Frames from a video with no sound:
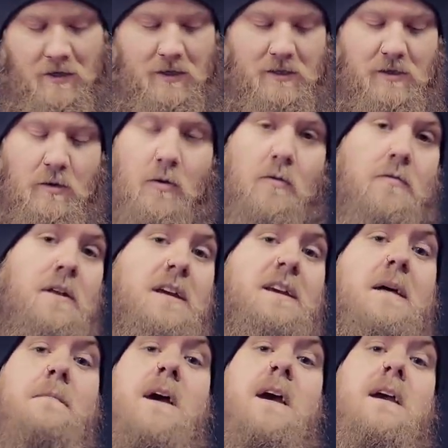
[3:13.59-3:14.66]
So the
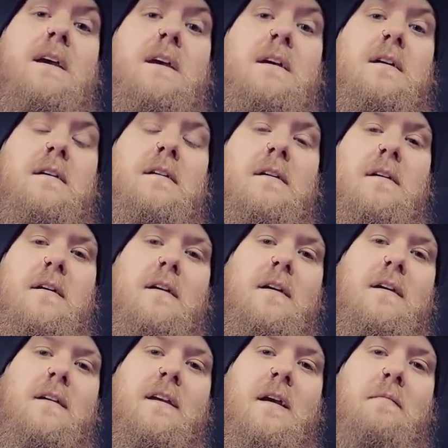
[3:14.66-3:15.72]
gimmick
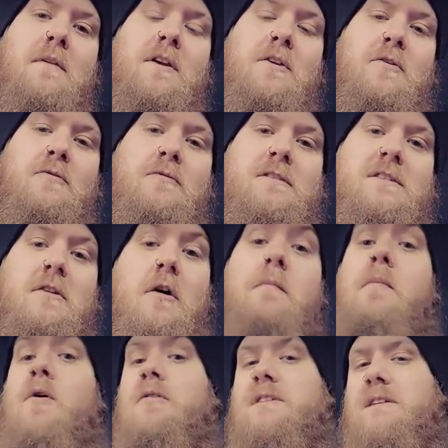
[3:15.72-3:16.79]
can be used on
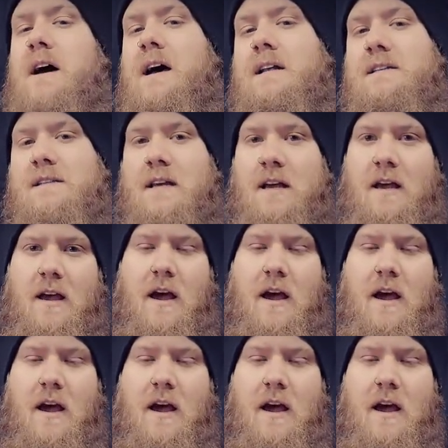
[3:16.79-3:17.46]
both sides.